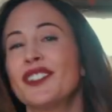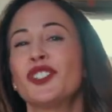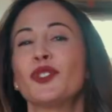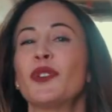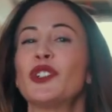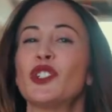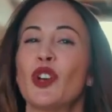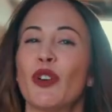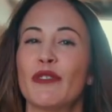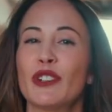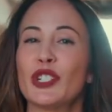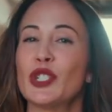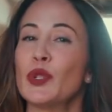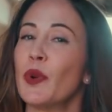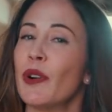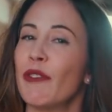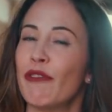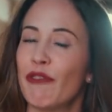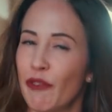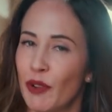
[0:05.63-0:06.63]
to switch over
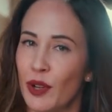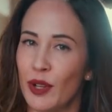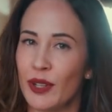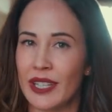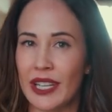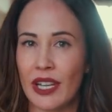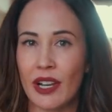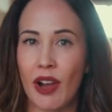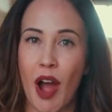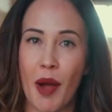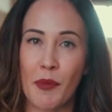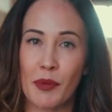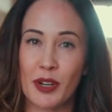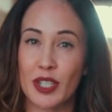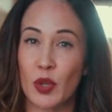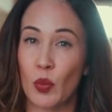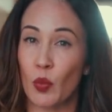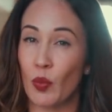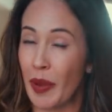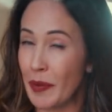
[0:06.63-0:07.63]
to a full e
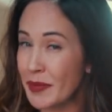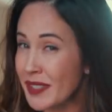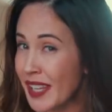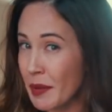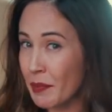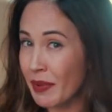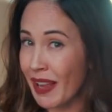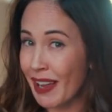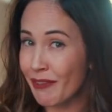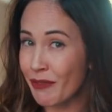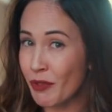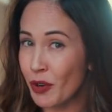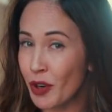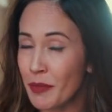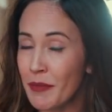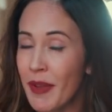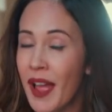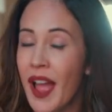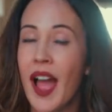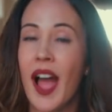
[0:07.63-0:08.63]
commerce website
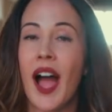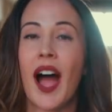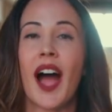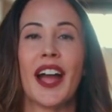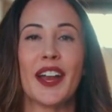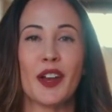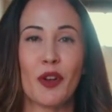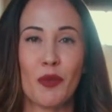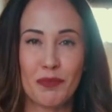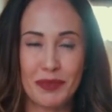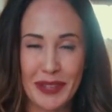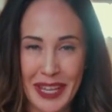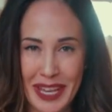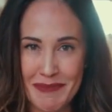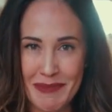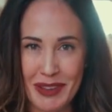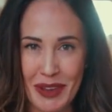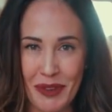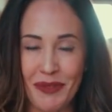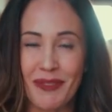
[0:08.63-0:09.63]
platform? I don't
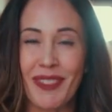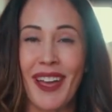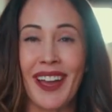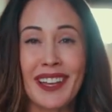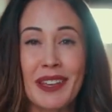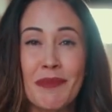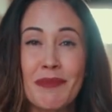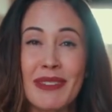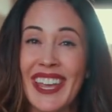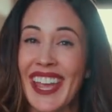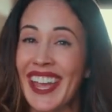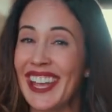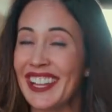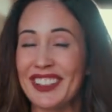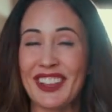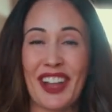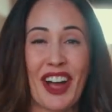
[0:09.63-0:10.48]
blame you. That can be a